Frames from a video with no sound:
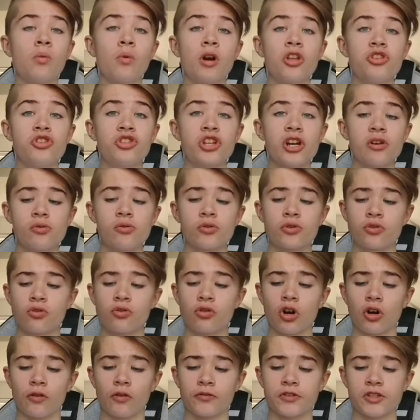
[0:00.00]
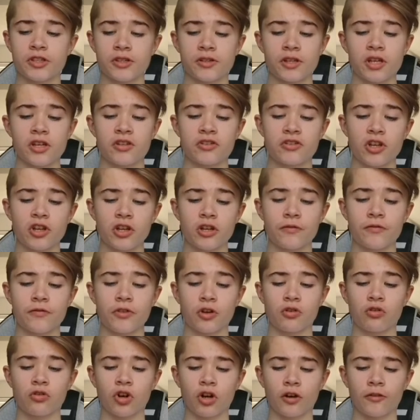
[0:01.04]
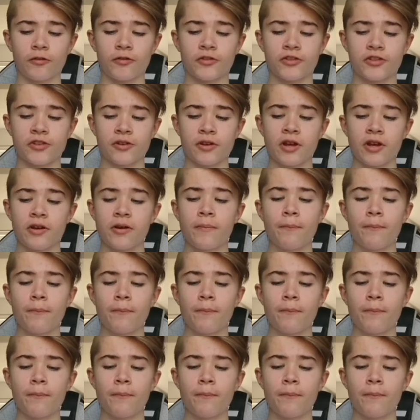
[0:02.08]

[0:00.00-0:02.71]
when Gerald Croft, son of the Crofts,